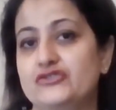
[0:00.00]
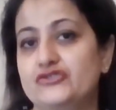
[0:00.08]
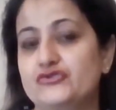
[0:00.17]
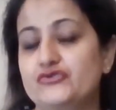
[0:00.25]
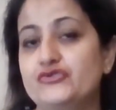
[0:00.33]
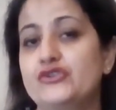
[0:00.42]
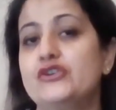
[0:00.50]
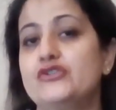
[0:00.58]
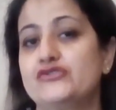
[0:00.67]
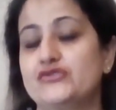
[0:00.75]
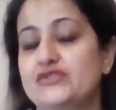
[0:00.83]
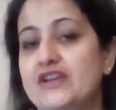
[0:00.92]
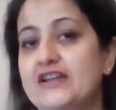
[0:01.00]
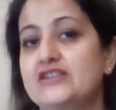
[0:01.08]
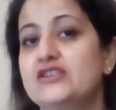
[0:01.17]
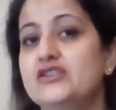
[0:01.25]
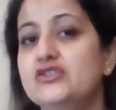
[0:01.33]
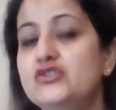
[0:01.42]
two so that
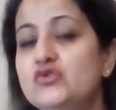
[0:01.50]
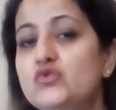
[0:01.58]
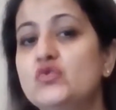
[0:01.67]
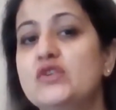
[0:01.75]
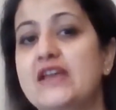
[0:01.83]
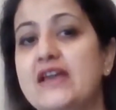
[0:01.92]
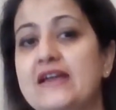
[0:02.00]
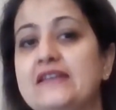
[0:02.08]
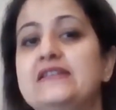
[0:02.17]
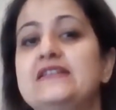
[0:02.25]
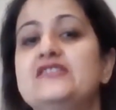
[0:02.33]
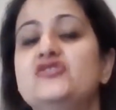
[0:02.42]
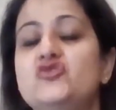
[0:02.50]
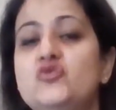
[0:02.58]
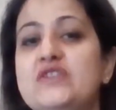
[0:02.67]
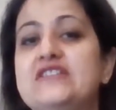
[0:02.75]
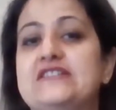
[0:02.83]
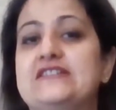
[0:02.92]
you can
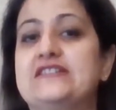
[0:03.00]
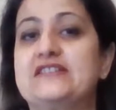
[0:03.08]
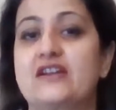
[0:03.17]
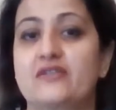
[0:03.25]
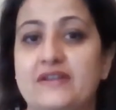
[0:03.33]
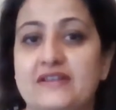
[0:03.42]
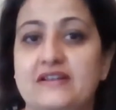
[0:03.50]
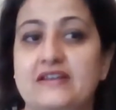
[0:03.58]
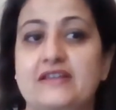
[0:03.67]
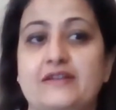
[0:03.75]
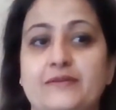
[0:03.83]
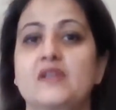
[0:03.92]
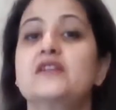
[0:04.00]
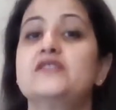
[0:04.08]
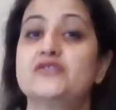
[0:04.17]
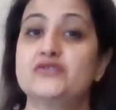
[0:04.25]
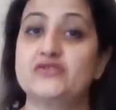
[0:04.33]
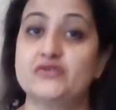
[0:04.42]
treat it correctly.
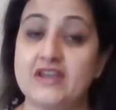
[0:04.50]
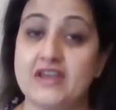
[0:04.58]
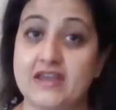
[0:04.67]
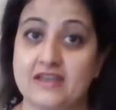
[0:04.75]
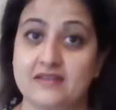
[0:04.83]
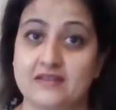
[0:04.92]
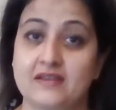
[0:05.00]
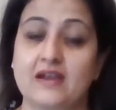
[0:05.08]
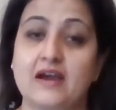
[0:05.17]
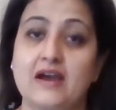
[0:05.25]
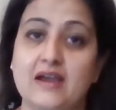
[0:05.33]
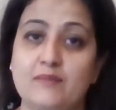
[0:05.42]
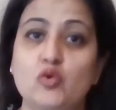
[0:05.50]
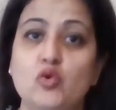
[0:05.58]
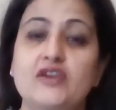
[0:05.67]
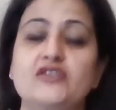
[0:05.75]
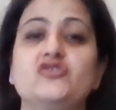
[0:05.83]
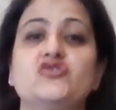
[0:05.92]
So today I'm
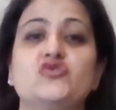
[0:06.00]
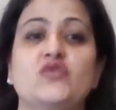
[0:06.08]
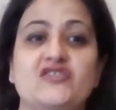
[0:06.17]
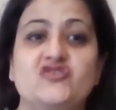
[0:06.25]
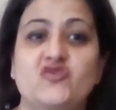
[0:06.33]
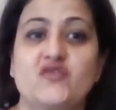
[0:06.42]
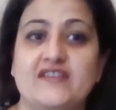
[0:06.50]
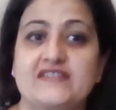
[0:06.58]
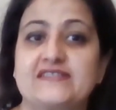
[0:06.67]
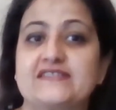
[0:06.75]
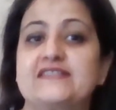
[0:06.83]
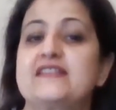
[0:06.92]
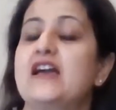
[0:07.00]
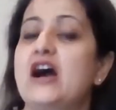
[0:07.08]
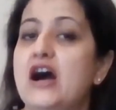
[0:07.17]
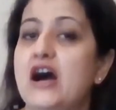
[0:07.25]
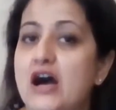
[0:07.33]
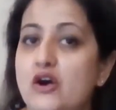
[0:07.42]
going to address
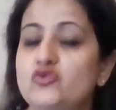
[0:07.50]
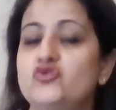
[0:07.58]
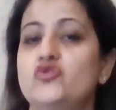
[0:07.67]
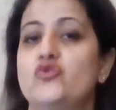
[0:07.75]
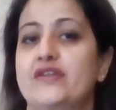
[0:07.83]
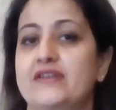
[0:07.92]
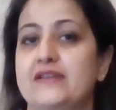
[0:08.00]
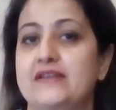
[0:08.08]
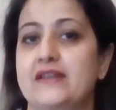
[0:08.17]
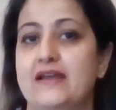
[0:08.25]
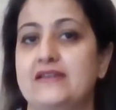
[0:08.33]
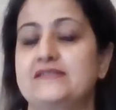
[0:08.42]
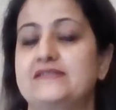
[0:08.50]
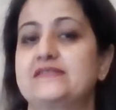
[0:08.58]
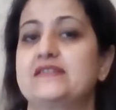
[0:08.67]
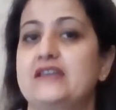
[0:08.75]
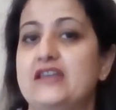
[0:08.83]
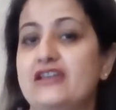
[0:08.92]
how to recognize
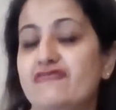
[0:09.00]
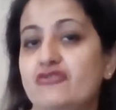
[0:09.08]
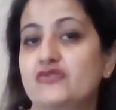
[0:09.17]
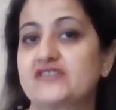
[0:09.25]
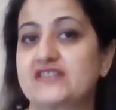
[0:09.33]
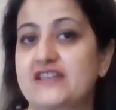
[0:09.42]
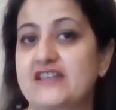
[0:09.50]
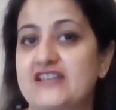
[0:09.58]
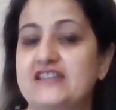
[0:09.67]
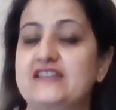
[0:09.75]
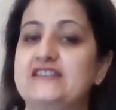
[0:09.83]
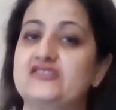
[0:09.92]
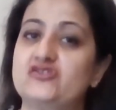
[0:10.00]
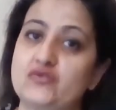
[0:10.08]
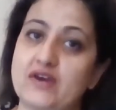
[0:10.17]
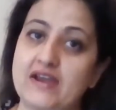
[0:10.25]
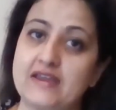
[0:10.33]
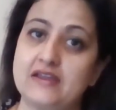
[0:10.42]
if your skin is
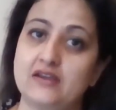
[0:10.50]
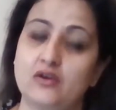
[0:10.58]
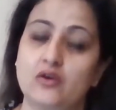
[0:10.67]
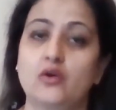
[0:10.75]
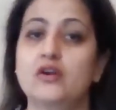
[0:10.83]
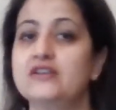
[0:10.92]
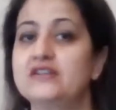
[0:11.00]
dry or